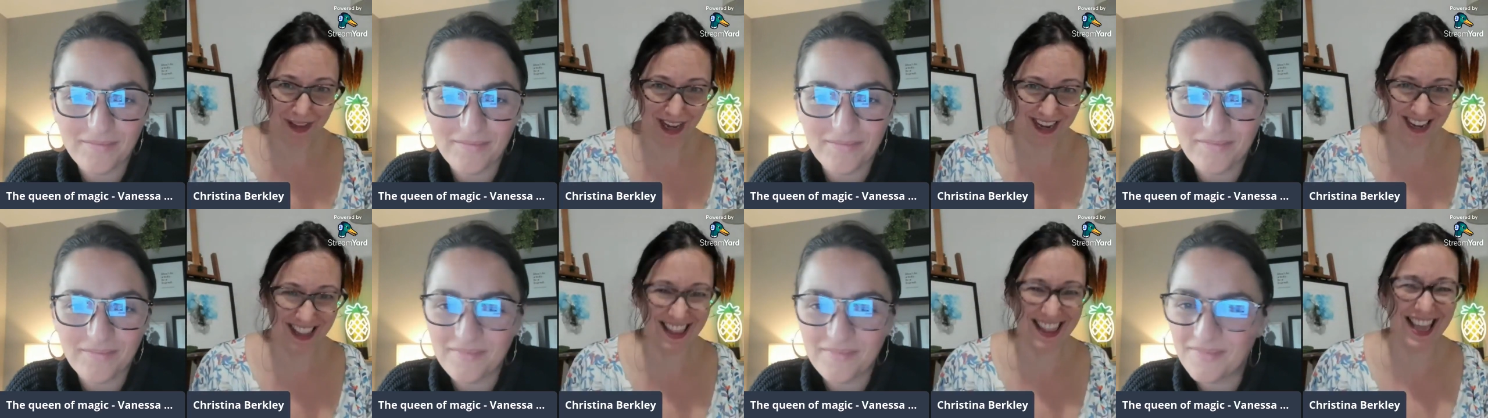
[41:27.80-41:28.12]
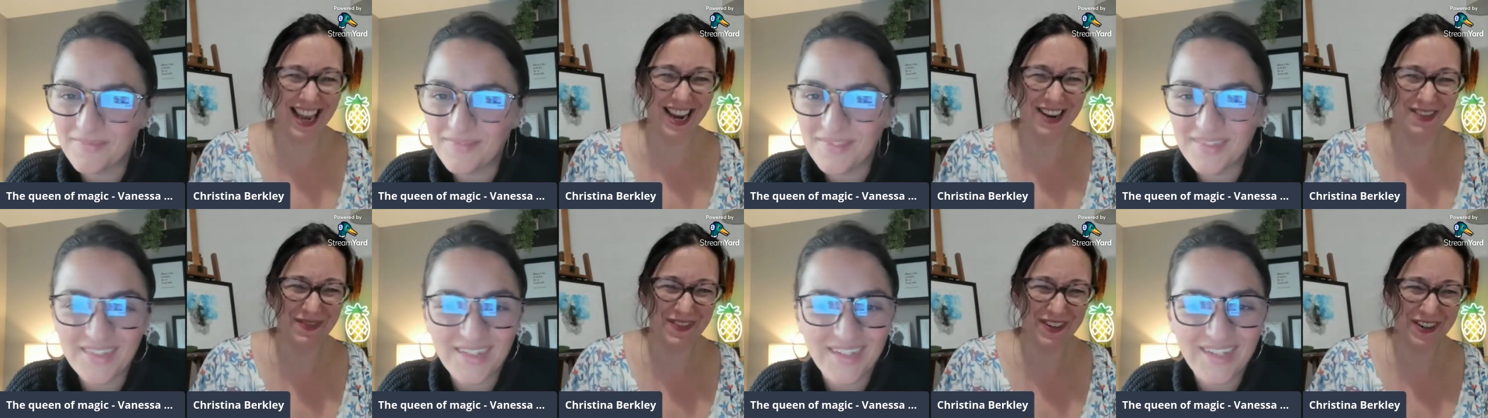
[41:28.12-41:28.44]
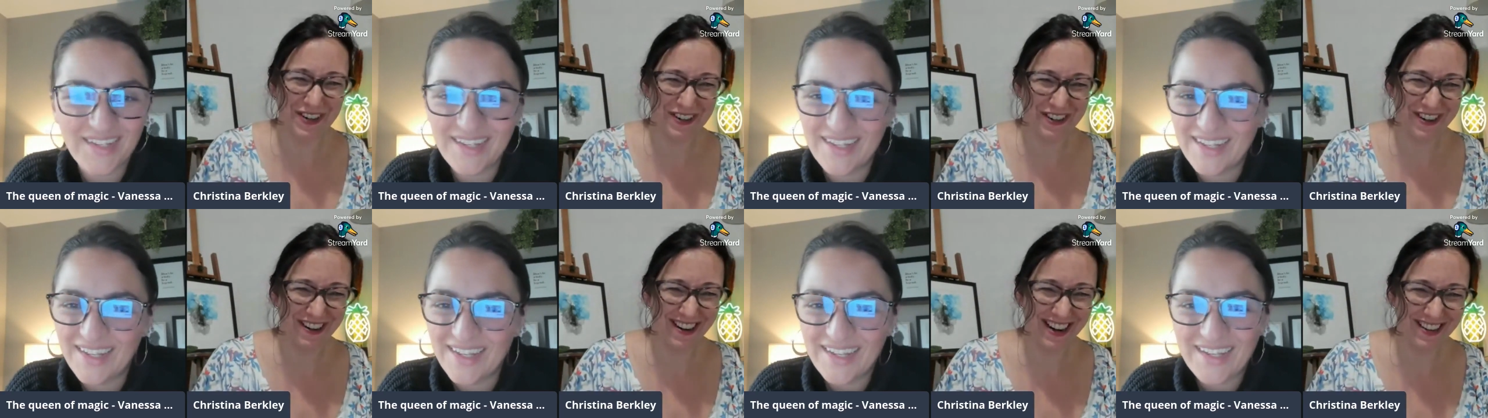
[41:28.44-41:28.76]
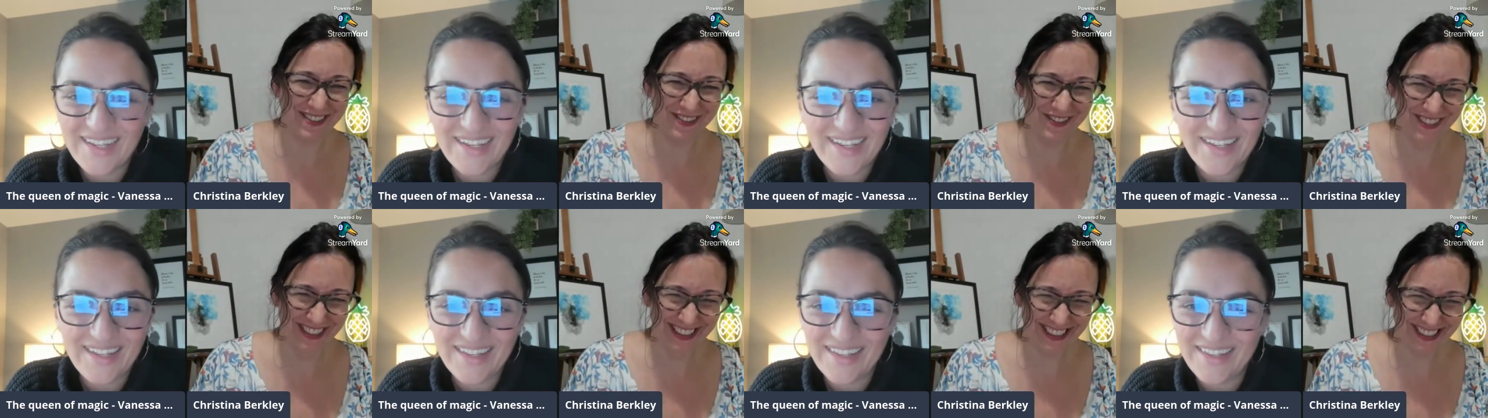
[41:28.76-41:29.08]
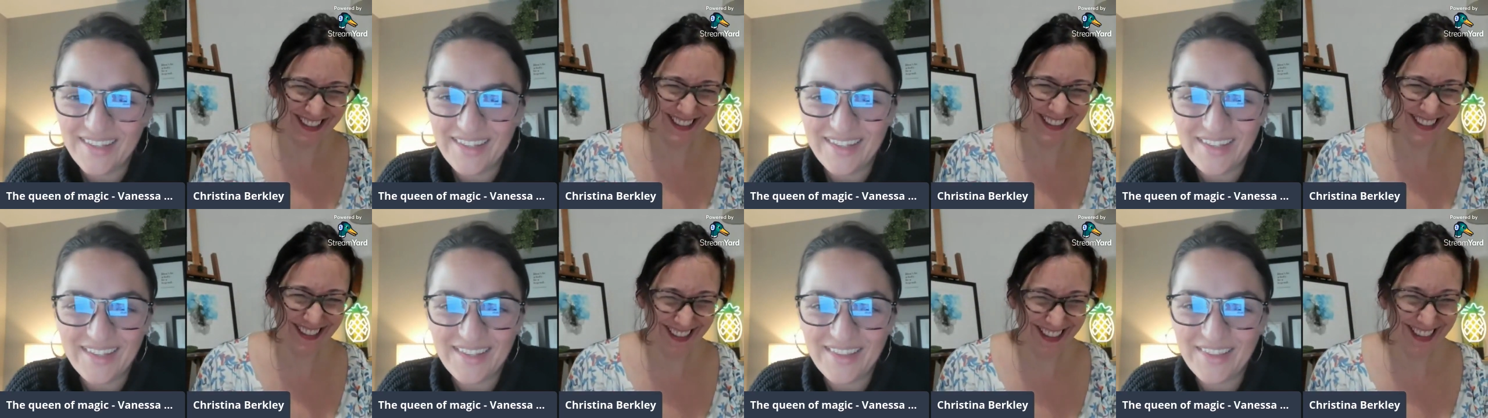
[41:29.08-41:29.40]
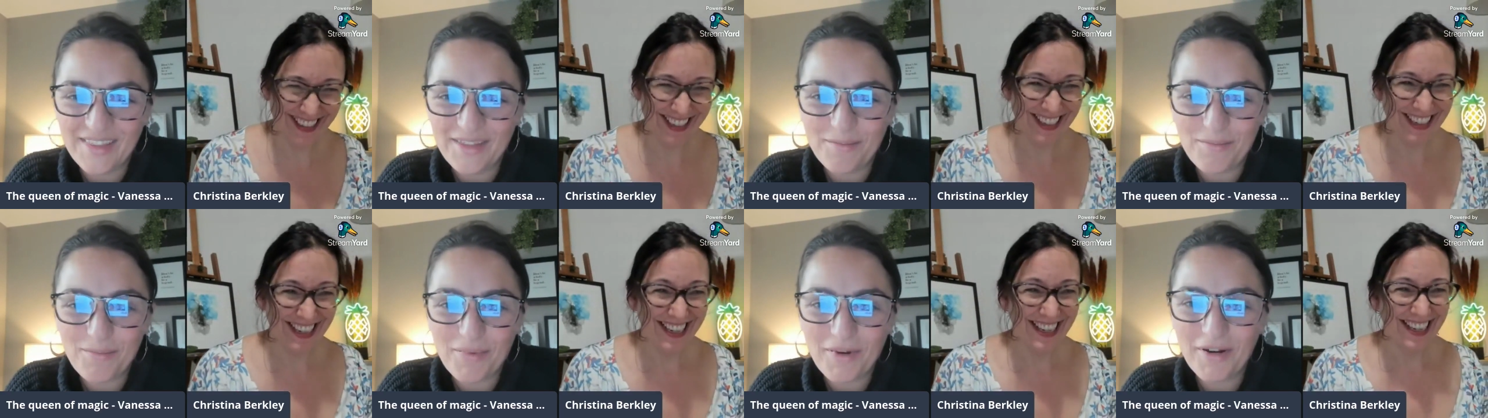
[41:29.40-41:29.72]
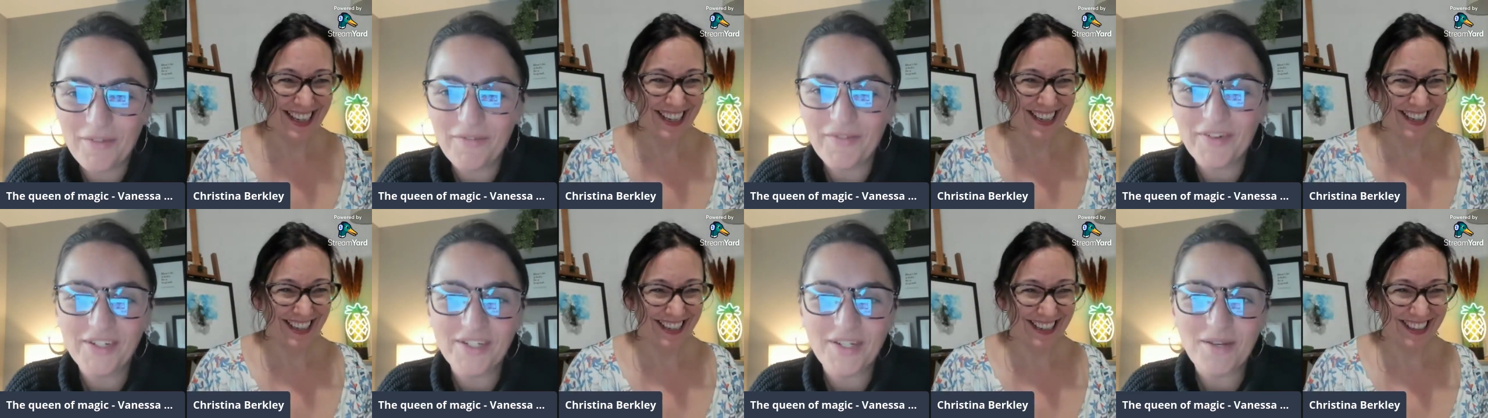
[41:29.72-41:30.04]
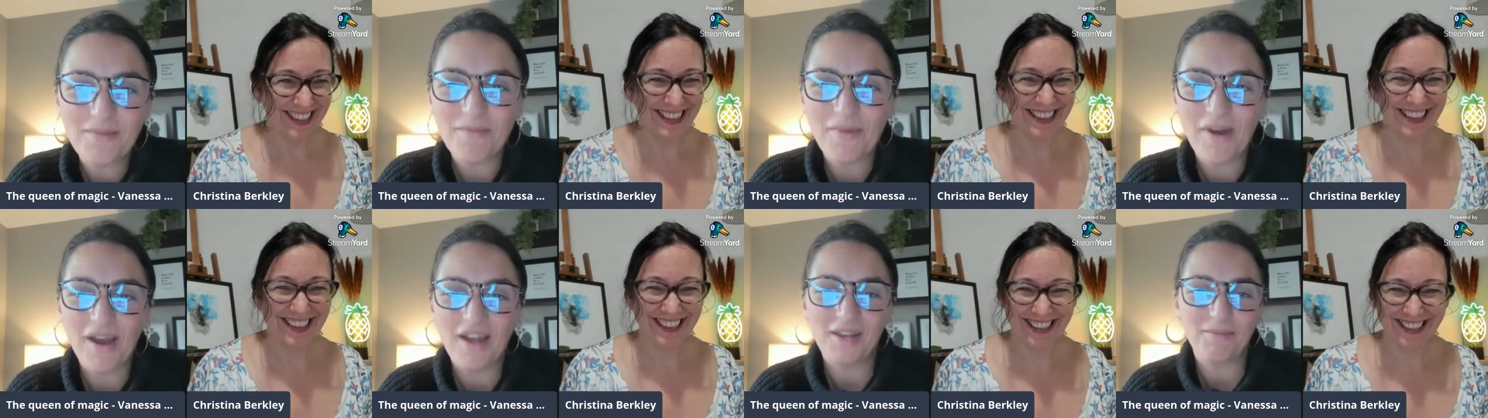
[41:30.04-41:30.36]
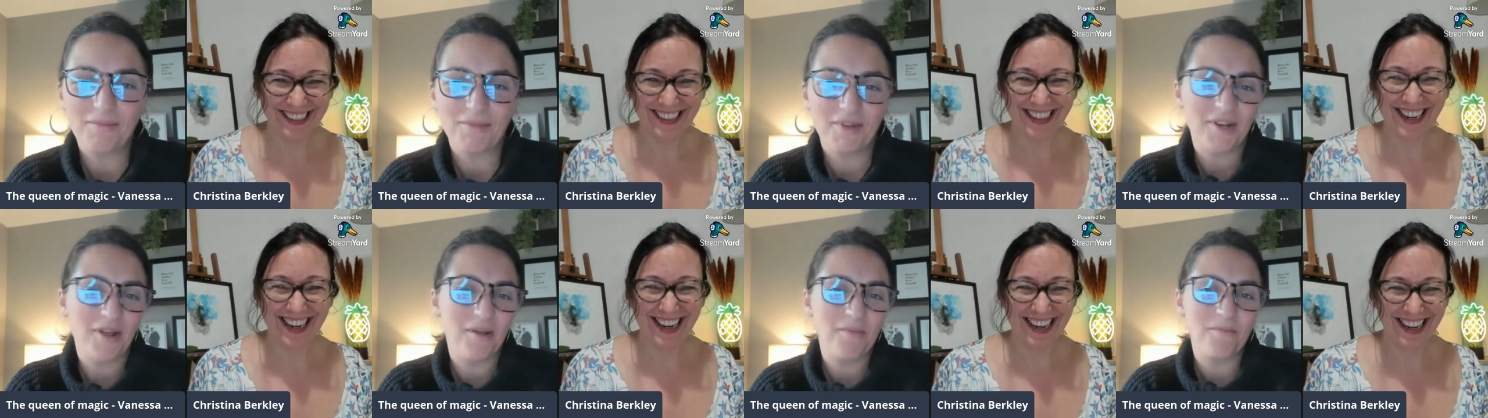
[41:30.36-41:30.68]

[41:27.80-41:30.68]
Speaker 1: that program.
Speaker 2: The perfect embodiment on